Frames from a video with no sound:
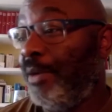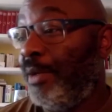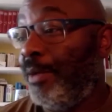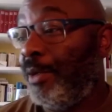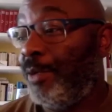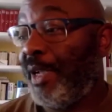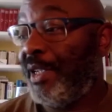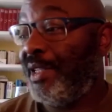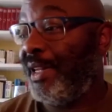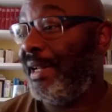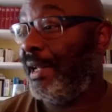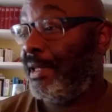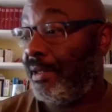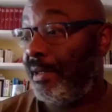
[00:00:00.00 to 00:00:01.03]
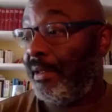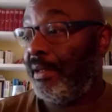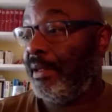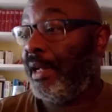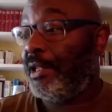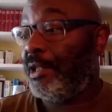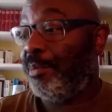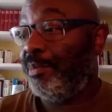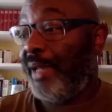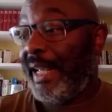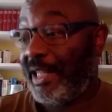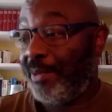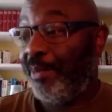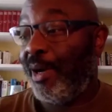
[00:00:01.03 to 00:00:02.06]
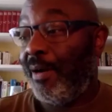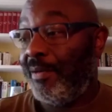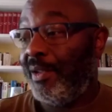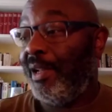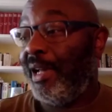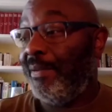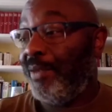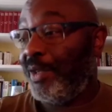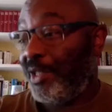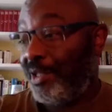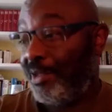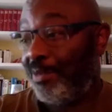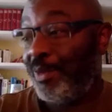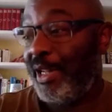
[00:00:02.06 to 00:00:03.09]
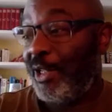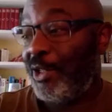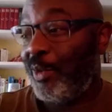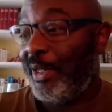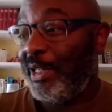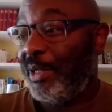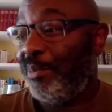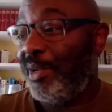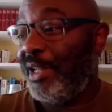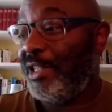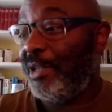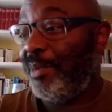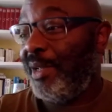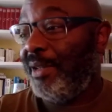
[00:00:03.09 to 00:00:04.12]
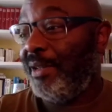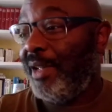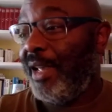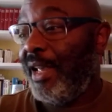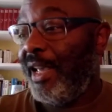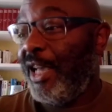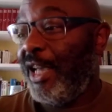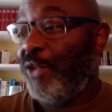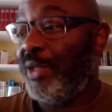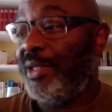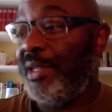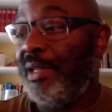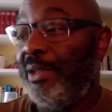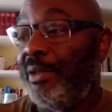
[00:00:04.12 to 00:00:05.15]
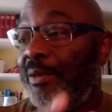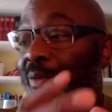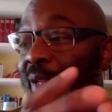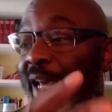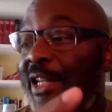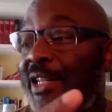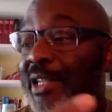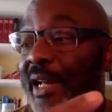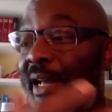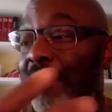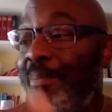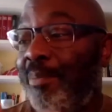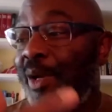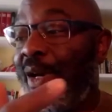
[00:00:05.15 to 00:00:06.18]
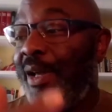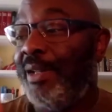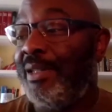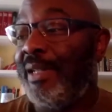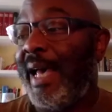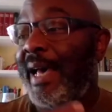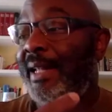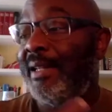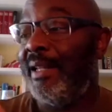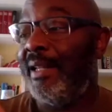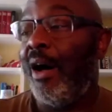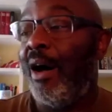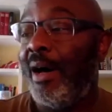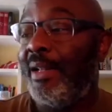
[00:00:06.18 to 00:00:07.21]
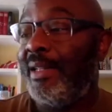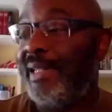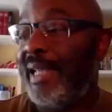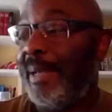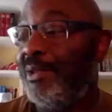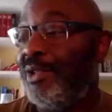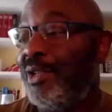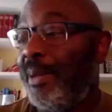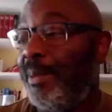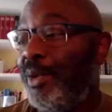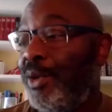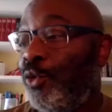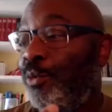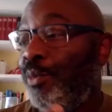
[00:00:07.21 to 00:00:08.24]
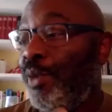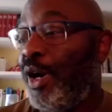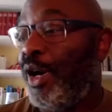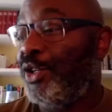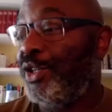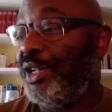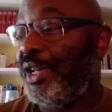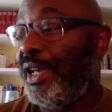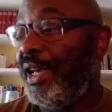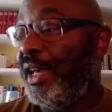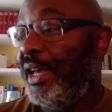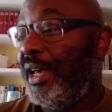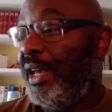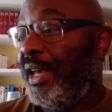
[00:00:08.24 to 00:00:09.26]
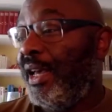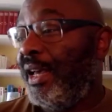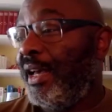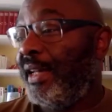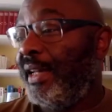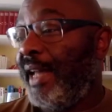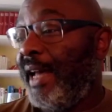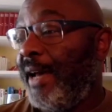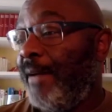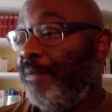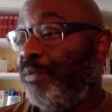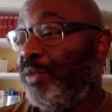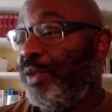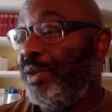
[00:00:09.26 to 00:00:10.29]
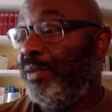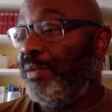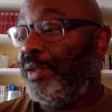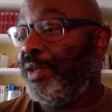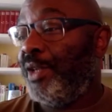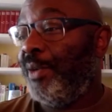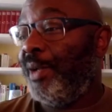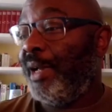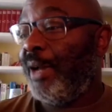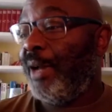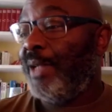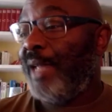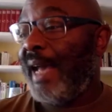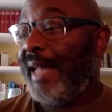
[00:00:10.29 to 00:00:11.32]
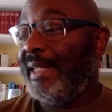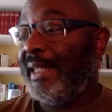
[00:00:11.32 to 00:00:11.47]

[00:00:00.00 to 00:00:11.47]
especially in the later part of your life, which is, 20 plus, you've been interested in nature and birds and art at the same time, and all merged. And now, for you, it goes hand